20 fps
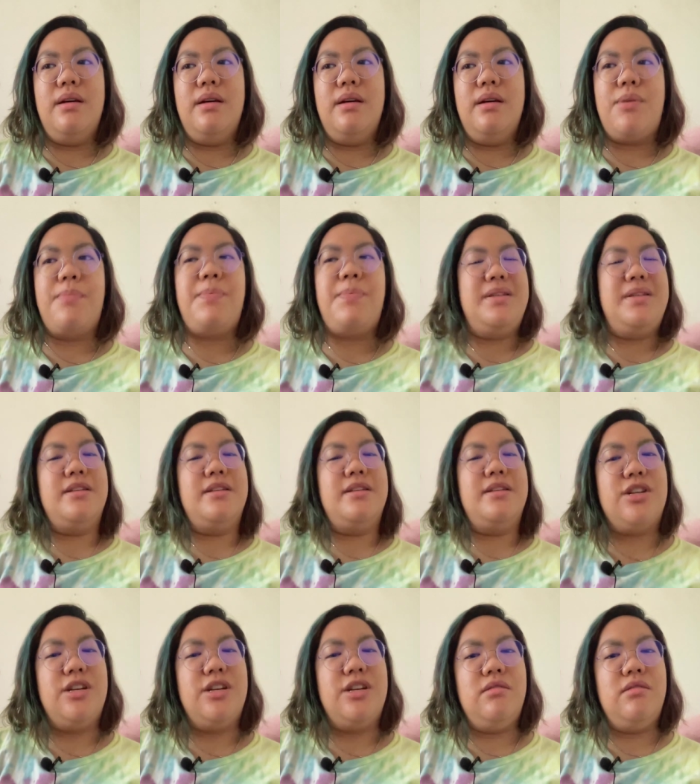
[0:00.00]

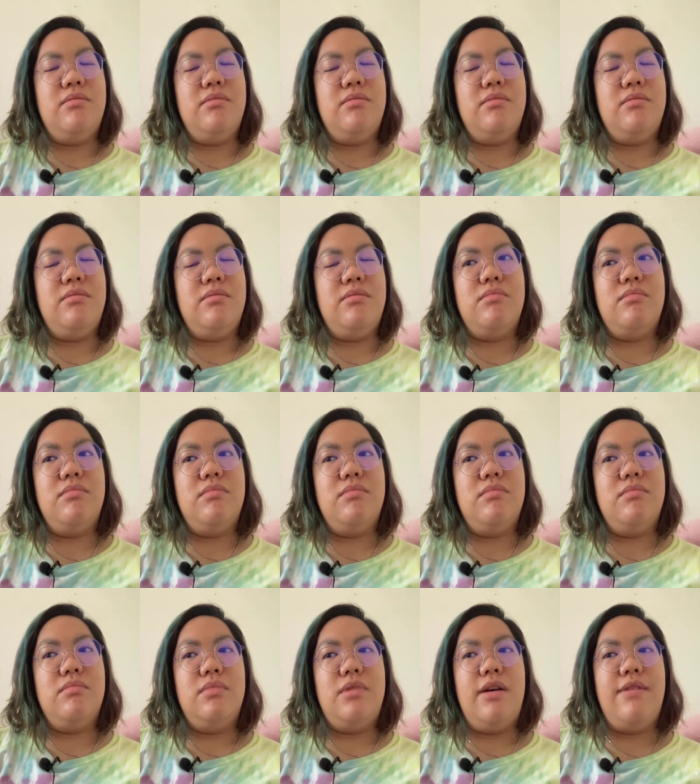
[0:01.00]
repetition
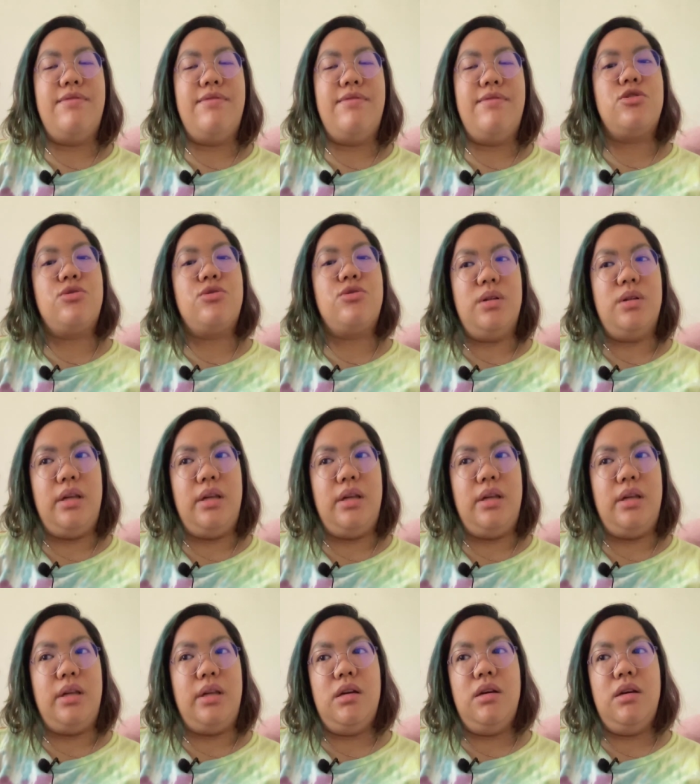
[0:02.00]

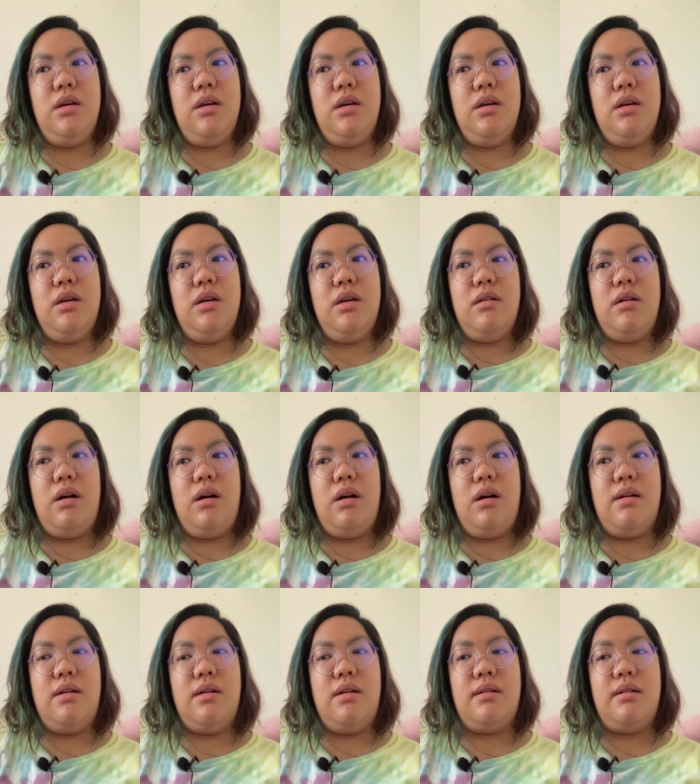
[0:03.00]
eventually,
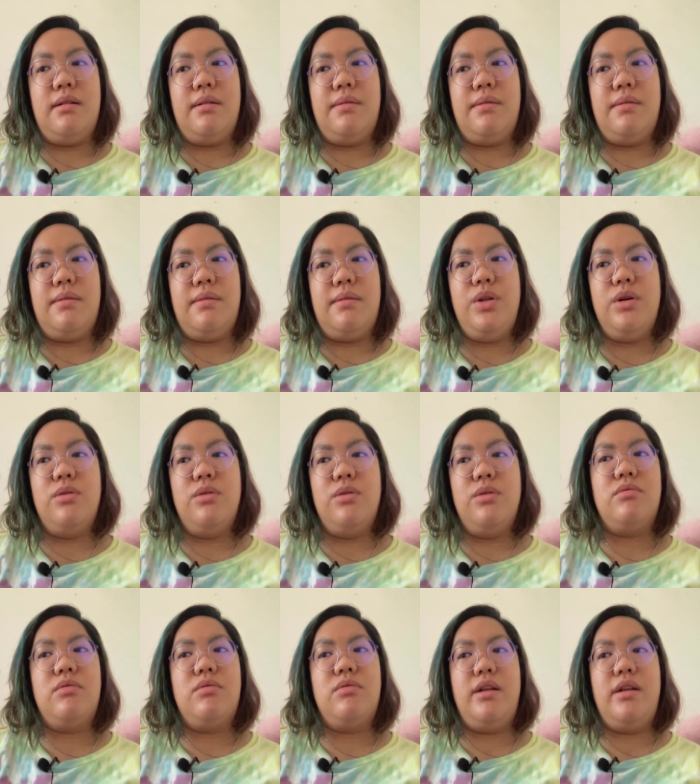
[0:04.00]
I
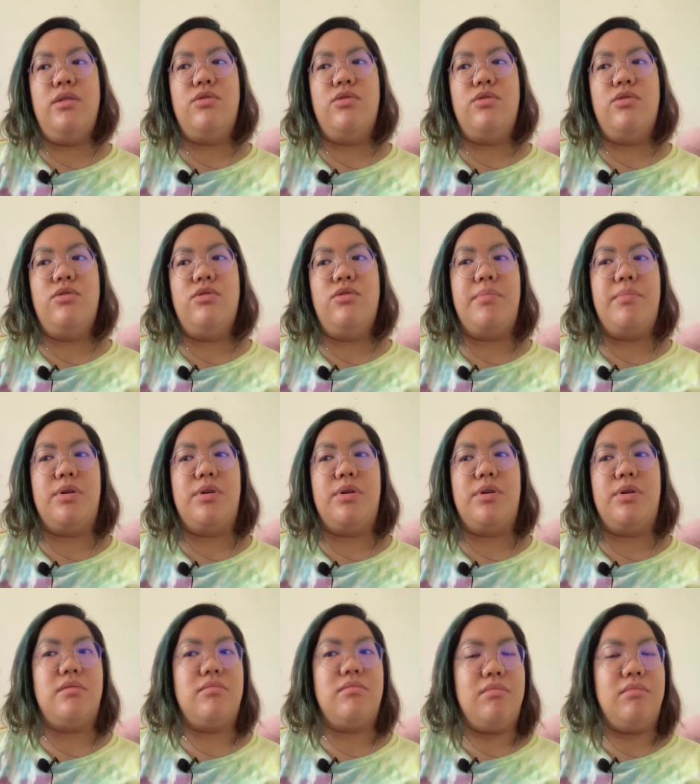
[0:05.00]
don't
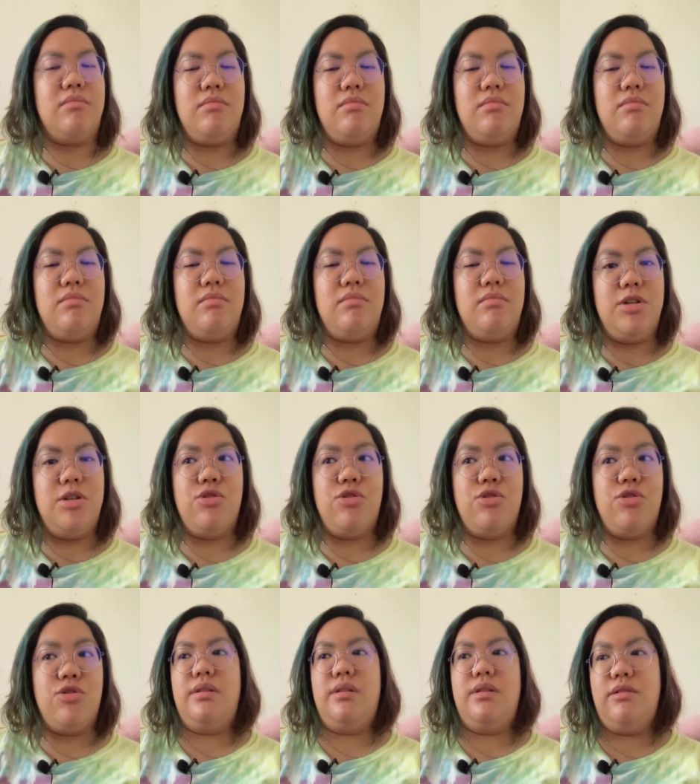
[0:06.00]
remember
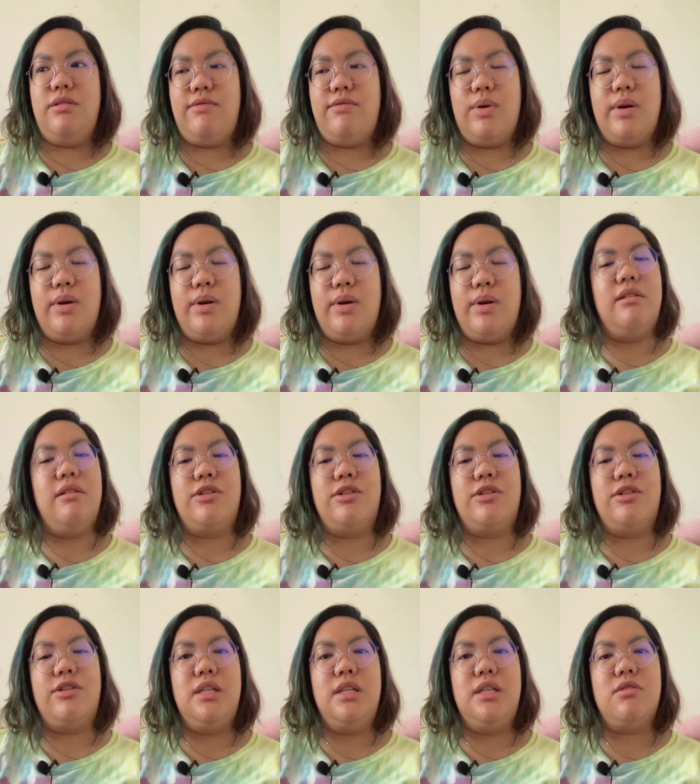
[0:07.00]
majority of what I
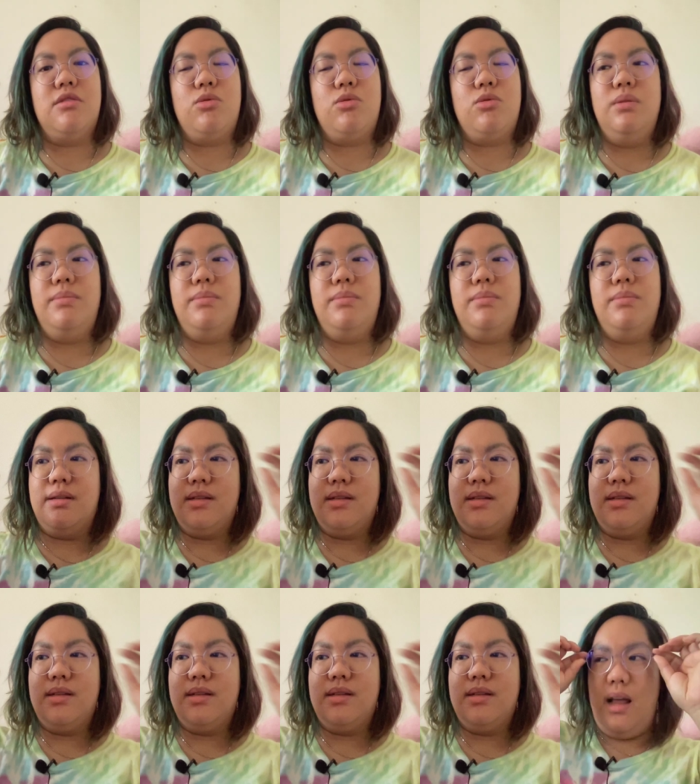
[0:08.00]
learned in school, because
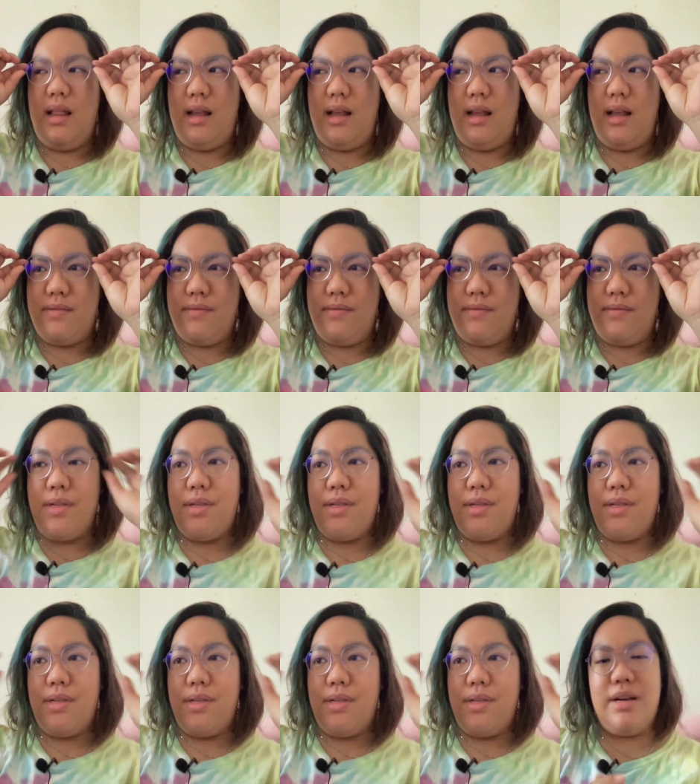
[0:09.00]
a lot of the
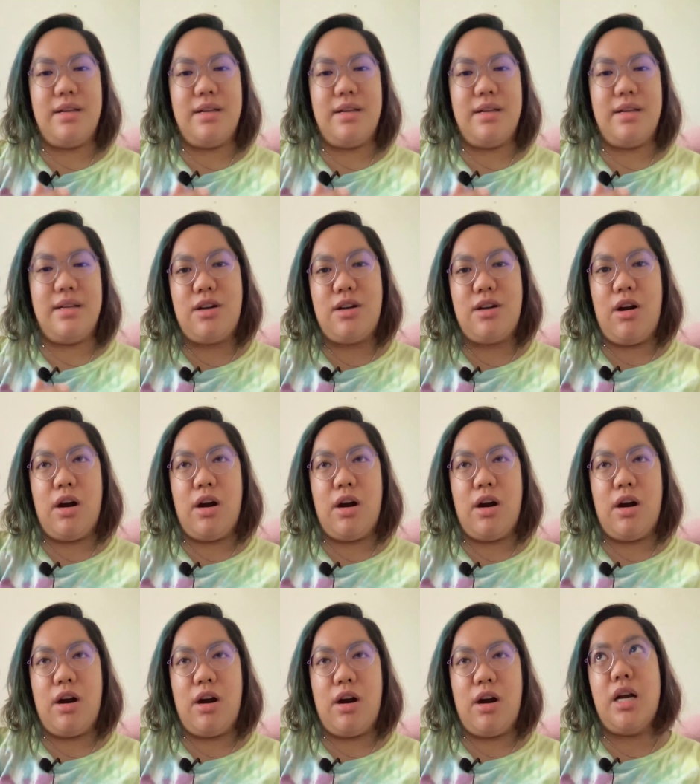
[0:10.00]
things
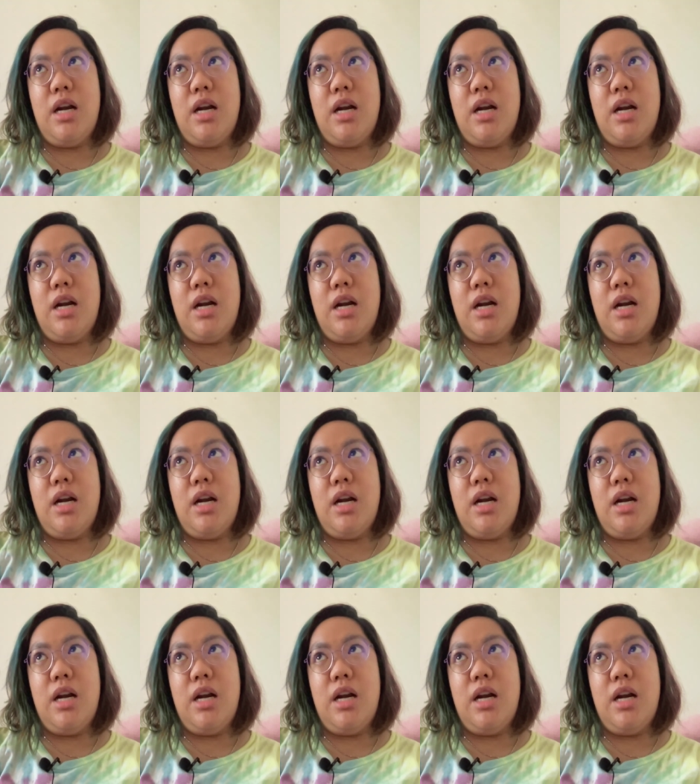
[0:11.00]
are